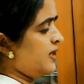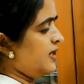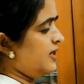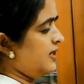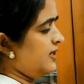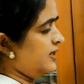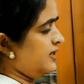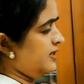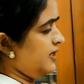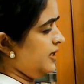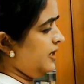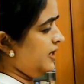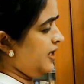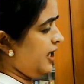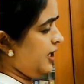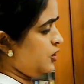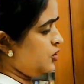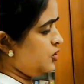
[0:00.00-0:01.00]

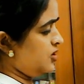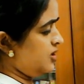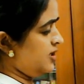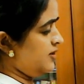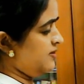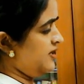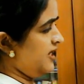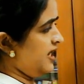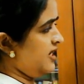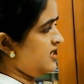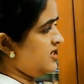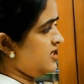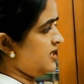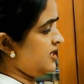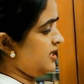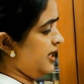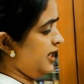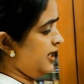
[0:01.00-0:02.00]
the ectoderm, the
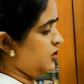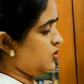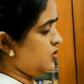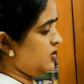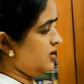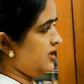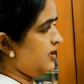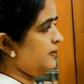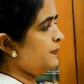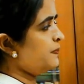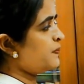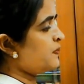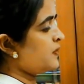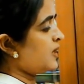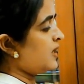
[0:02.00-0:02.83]
entire ectoderm.